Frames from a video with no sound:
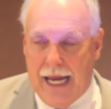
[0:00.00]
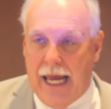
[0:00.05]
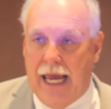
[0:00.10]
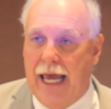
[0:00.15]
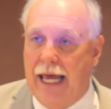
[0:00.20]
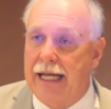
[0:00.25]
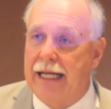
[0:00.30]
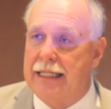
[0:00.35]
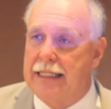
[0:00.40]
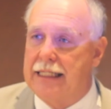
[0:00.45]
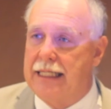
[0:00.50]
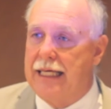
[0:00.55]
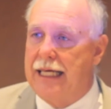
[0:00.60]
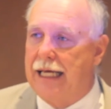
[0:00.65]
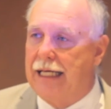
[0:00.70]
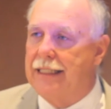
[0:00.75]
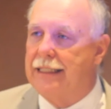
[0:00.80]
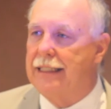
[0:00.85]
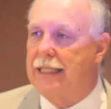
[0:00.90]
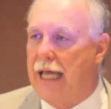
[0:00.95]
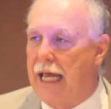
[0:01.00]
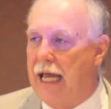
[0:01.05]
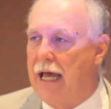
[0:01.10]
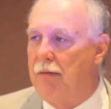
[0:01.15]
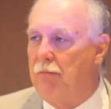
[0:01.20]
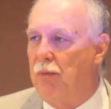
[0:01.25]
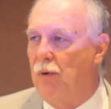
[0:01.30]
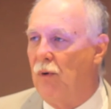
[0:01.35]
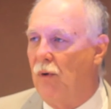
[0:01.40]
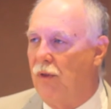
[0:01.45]
And it's the
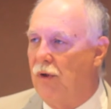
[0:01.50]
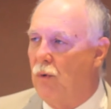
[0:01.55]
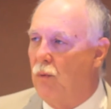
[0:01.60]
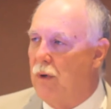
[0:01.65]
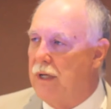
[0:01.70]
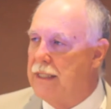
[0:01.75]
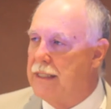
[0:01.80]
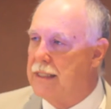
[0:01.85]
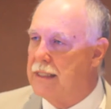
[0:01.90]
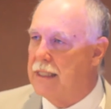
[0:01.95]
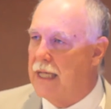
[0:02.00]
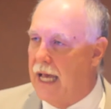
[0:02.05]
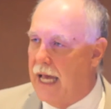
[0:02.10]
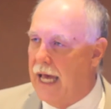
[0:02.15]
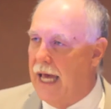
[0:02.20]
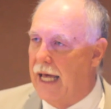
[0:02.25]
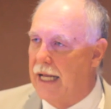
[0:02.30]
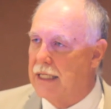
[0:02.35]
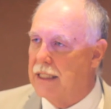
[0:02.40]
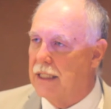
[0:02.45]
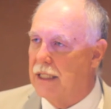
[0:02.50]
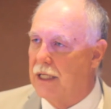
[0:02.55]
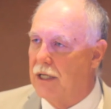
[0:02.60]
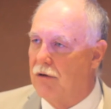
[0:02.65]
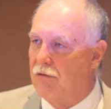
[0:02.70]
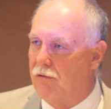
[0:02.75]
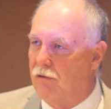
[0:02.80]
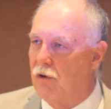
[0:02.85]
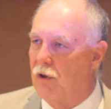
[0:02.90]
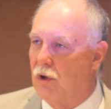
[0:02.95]
example that we
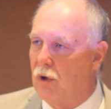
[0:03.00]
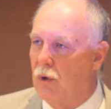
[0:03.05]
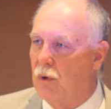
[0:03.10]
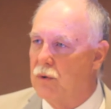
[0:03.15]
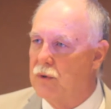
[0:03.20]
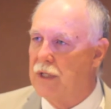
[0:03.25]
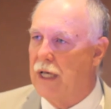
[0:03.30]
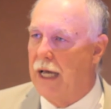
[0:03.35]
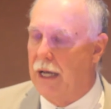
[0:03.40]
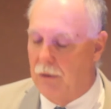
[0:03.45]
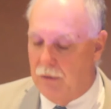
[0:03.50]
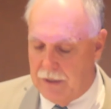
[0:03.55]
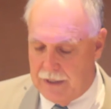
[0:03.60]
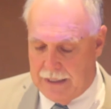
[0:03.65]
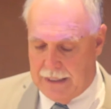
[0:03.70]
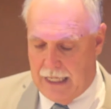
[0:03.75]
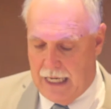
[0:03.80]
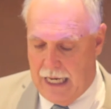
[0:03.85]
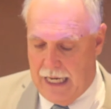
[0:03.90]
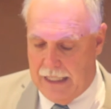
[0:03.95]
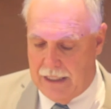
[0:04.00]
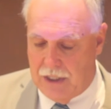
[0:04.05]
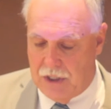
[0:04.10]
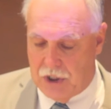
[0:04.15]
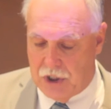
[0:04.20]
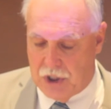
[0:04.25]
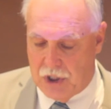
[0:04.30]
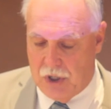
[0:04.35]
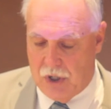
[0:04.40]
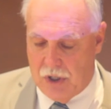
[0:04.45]
set for those outside the
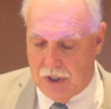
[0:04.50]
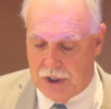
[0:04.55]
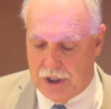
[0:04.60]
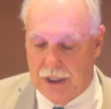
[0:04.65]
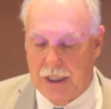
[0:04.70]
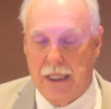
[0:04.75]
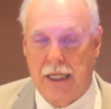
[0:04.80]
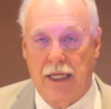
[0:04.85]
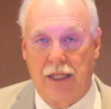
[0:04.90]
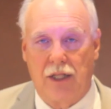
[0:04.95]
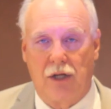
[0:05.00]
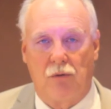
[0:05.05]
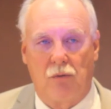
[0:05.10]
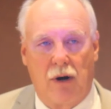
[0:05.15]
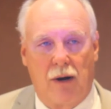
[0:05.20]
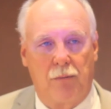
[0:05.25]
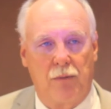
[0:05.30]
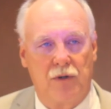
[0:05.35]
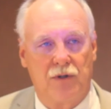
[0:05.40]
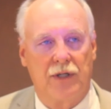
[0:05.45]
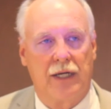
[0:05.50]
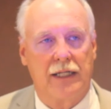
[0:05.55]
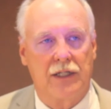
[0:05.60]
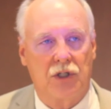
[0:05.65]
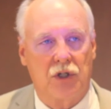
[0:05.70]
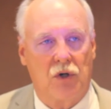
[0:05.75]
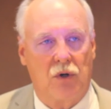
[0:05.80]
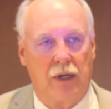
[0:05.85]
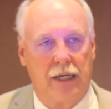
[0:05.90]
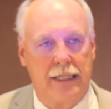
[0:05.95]
church that
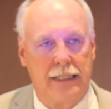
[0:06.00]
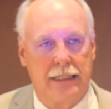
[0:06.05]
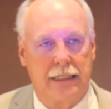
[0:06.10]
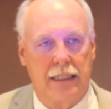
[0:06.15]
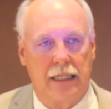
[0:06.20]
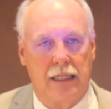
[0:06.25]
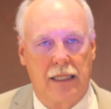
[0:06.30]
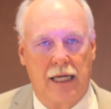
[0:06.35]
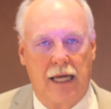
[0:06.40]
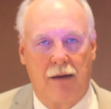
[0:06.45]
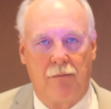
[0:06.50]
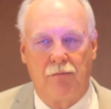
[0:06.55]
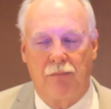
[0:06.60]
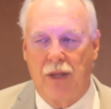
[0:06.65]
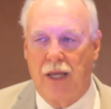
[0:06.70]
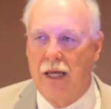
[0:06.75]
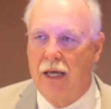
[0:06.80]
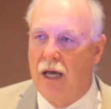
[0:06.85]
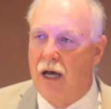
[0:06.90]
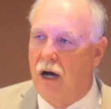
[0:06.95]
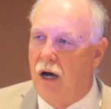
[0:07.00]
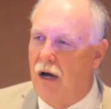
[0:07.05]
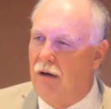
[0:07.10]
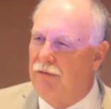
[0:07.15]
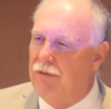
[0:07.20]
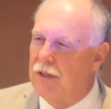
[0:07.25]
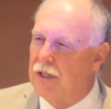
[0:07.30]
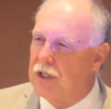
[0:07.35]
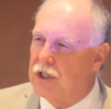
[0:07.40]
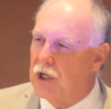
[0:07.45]
represents Christ to them.
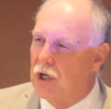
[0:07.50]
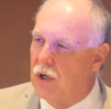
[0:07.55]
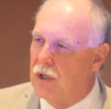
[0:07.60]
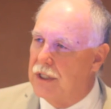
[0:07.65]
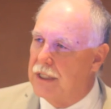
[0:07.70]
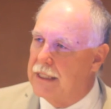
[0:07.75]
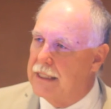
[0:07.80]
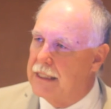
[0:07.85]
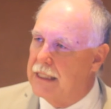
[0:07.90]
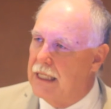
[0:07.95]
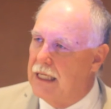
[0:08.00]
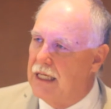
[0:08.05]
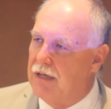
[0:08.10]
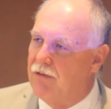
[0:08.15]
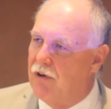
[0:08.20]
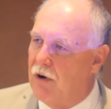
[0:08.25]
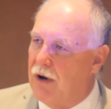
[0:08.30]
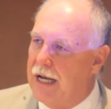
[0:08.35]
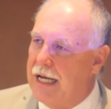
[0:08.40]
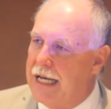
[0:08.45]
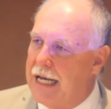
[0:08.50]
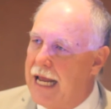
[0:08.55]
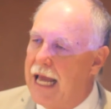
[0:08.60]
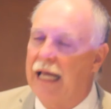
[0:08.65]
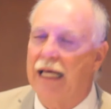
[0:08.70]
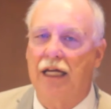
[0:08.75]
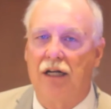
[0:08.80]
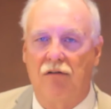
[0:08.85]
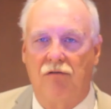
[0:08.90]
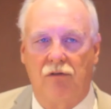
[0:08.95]
Often the church is seen very
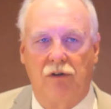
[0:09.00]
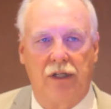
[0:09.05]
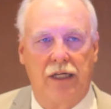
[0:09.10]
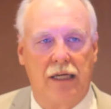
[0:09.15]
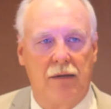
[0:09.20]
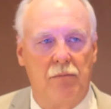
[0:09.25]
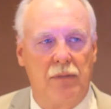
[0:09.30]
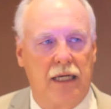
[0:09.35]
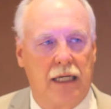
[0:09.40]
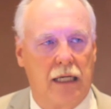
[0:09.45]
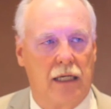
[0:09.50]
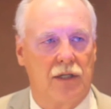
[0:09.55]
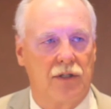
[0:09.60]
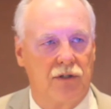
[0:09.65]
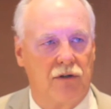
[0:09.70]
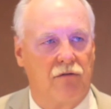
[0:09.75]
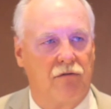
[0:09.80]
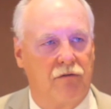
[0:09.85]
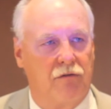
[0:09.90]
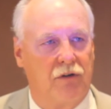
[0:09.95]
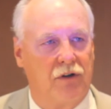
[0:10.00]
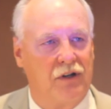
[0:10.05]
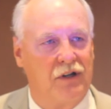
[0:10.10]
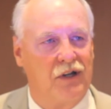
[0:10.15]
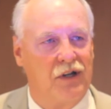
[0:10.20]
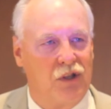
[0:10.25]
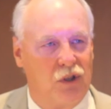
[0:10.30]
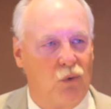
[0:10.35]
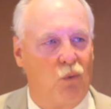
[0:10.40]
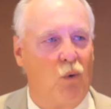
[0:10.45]
negatively because
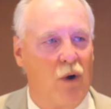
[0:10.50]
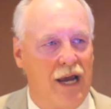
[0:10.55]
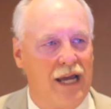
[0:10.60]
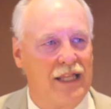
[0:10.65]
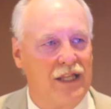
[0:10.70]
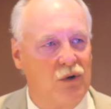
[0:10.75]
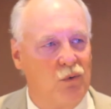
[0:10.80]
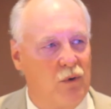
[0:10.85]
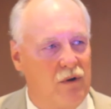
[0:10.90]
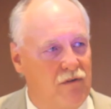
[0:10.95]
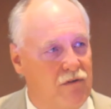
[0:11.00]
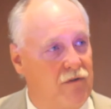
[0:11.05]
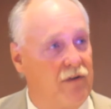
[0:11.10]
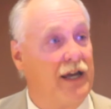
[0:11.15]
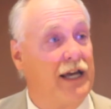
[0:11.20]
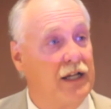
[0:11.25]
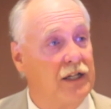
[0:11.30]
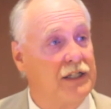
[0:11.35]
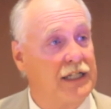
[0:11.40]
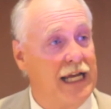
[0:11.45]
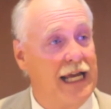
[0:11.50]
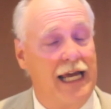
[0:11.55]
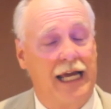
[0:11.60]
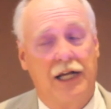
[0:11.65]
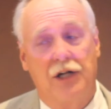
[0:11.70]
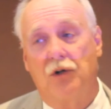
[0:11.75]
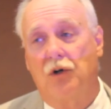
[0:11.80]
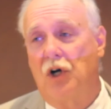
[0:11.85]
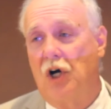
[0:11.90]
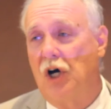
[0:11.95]
of the way that we fail to
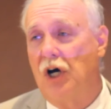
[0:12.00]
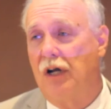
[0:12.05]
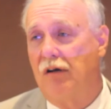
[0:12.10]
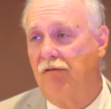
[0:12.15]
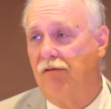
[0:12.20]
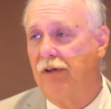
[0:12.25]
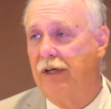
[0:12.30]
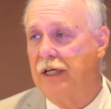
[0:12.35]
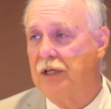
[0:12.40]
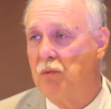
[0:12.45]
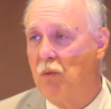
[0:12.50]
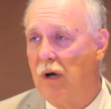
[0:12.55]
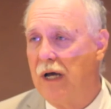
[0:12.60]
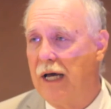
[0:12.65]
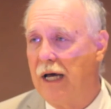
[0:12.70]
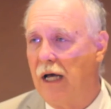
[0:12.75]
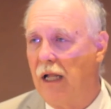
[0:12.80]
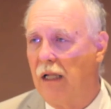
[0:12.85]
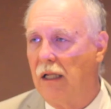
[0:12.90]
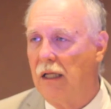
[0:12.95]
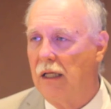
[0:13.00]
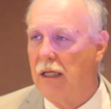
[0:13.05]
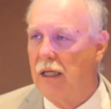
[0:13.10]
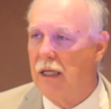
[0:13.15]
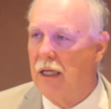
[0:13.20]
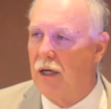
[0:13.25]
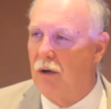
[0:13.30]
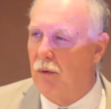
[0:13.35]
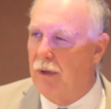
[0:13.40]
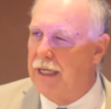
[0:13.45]
handle conflict well.
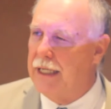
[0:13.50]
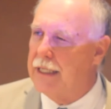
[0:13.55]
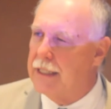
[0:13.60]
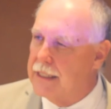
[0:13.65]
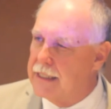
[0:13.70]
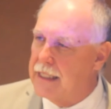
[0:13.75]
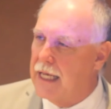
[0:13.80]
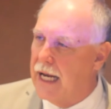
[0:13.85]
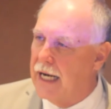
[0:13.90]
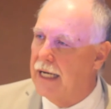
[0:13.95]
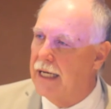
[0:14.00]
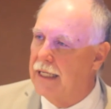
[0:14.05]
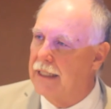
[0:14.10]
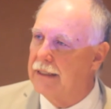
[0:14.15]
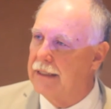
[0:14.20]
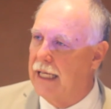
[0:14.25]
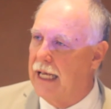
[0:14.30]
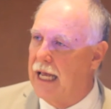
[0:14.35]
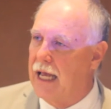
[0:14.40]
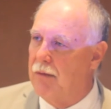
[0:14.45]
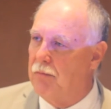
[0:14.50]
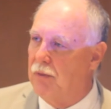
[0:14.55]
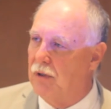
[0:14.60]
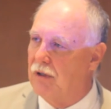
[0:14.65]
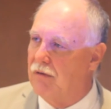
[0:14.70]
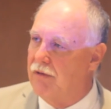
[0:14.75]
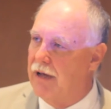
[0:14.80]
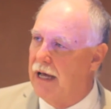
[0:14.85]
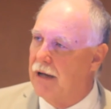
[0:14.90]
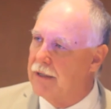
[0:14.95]
We need to set an
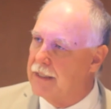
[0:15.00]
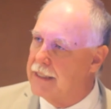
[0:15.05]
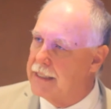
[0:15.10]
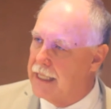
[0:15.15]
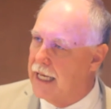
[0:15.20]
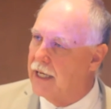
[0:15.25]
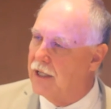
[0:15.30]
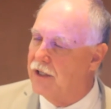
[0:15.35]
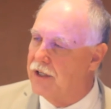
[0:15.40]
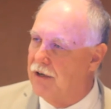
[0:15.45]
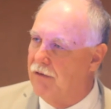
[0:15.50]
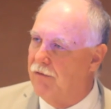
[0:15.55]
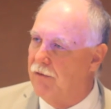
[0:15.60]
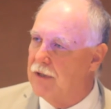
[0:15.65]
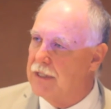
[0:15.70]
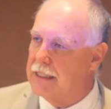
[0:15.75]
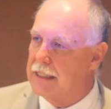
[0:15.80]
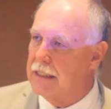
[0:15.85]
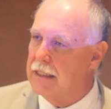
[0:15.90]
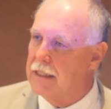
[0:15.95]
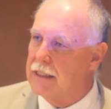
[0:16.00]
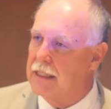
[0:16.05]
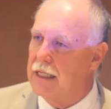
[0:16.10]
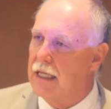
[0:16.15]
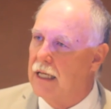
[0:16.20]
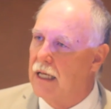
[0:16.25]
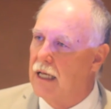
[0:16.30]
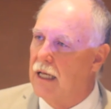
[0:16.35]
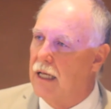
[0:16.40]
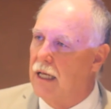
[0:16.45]
example of how to settle
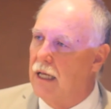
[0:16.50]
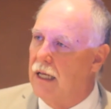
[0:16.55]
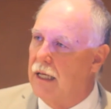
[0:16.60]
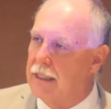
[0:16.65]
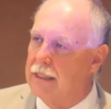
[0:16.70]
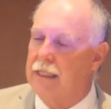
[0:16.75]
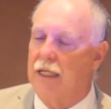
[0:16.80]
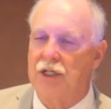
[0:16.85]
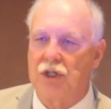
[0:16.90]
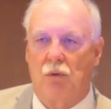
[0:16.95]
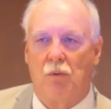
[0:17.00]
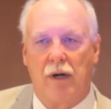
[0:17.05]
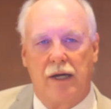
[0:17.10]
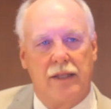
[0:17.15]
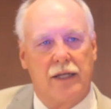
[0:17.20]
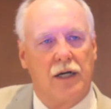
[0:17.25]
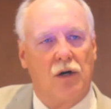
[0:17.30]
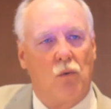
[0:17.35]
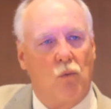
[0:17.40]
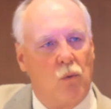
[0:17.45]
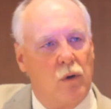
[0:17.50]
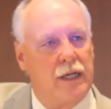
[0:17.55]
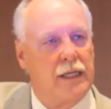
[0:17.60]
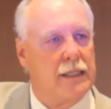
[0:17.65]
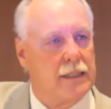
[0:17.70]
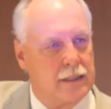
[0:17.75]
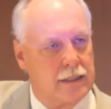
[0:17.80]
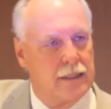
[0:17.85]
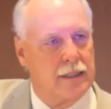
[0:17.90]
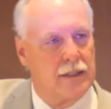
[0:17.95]
differences in such a way that it
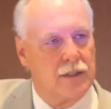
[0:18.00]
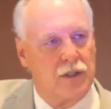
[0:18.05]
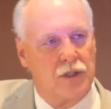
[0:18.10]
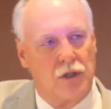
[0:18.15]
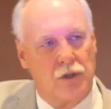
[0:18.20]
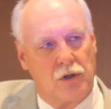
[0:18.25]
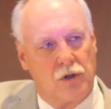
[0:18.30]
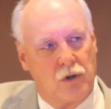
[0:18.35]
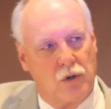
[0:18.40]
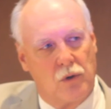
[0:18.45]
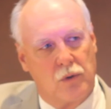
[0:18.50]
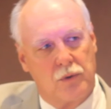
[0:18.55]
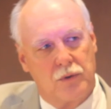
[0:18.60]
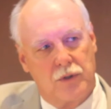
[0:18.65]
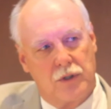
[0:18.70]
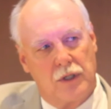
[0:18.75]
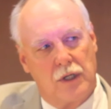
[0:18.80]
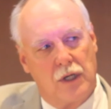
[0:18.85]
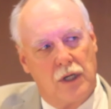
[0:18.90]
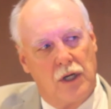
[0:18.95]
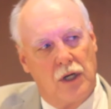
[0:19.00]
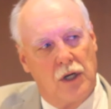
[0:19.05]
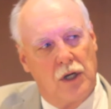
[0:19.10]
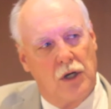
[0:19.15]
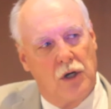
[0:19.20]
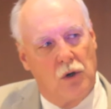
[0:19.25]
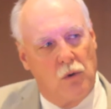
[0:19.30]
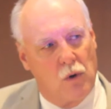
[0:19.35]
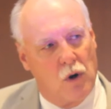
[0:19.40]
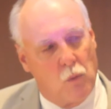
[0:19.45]
witnesses to those
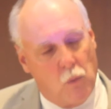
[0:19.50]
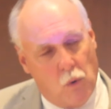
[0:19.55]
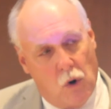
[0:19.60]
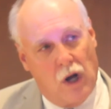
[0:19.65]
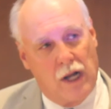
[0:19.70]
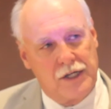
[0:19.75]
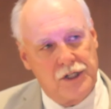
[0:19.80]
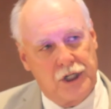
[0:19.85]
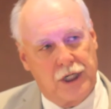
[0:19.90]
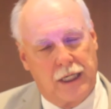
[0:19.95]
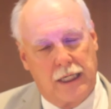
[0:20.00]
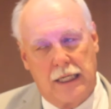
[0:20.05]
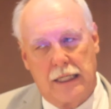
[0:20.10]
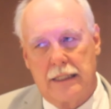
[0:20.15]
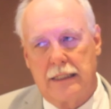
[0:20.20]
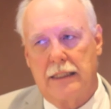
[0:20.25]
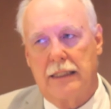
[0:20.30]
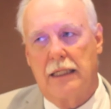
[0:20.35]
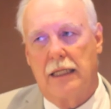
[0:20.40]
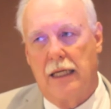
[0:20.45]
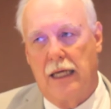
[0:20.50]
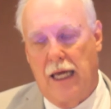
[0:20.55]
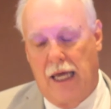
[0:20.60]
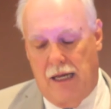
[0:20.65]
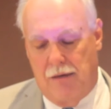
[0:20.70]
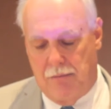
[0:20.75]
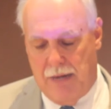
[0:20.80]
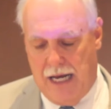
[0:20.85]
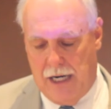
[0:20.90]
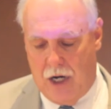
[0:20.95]
who are watching us
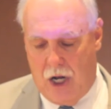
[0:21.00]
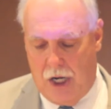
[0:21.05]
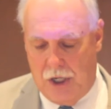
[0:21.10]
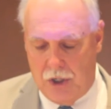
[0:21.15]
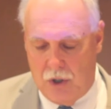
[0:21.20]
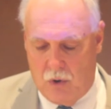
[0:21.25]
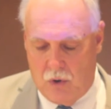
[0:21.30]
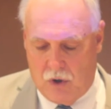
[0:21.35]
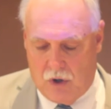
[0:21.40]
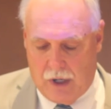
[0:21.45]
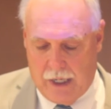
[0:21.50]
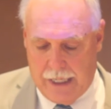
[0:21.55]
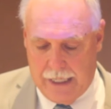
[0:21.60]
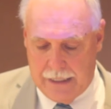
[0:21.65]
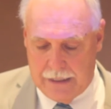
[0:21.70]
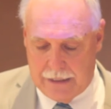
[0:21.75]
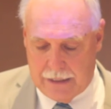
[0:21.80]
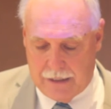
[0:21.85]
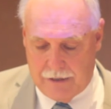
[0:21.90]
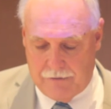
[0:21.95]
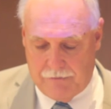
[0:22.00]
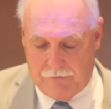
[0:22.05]
and may not know Christ.